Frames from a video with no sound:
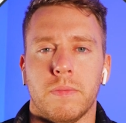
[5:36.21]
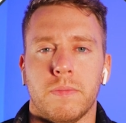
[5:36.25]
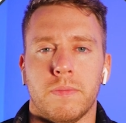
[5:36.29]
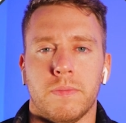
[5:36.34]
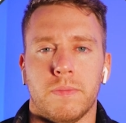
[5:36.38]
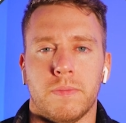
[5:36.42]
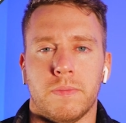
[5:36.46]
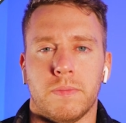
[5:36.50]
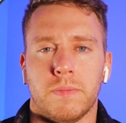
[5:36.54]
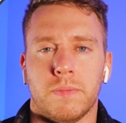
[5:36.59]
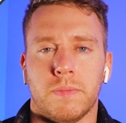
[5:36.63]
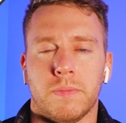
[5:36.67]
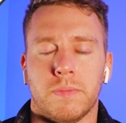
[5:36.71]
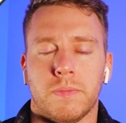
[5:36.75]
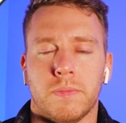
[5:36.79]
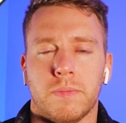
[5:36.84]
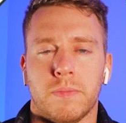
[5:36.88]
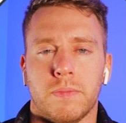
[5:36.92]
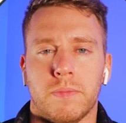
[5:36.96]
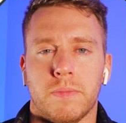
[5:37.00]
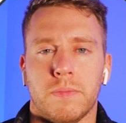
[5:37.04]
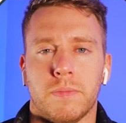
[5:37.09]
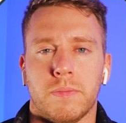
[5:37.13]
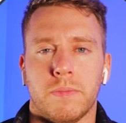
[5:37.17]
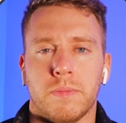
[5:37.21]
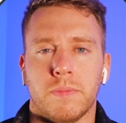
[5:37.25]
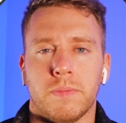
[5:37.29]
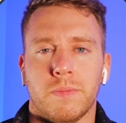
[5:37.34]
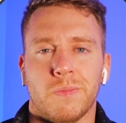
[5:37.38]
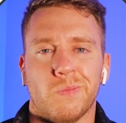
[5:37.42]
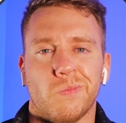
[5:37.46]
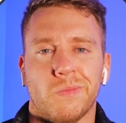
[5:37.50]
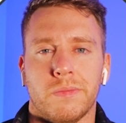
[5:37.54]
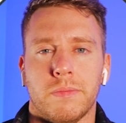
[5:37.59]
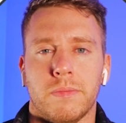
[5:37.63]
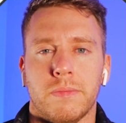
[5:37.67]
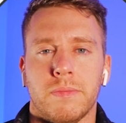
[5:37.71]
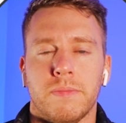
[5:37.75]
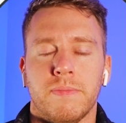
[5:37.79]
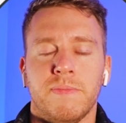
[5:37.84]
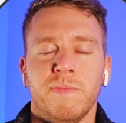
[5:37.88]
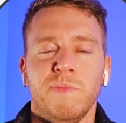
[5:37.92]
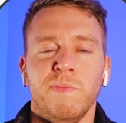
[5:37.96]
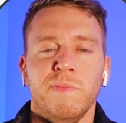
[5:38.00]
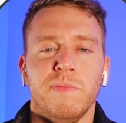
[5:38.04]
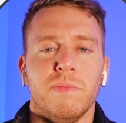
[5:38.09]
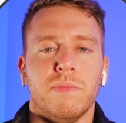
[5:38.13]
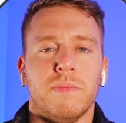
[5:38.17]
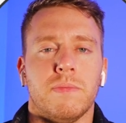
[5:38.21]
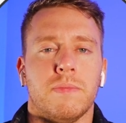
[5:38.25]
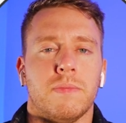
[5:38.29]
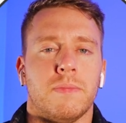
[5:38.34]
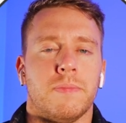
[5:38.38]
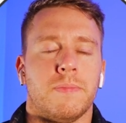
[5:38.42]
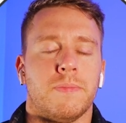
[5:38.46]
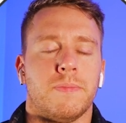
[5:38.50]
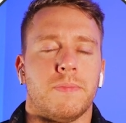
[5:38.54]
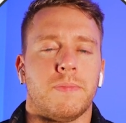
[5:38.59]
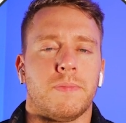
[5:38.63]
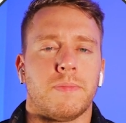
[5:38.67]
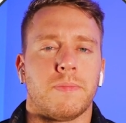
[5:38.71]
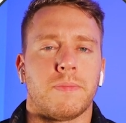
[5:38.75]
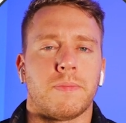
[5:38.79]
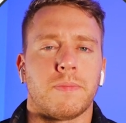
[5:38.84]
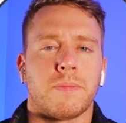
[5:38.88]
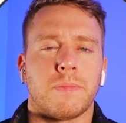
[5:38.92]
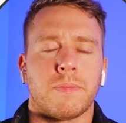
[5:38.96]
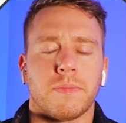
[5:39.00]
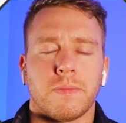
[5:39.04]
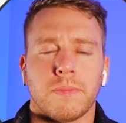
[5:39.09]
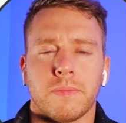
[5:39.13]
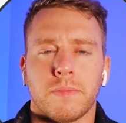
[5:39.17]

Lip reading: Nobody speaks.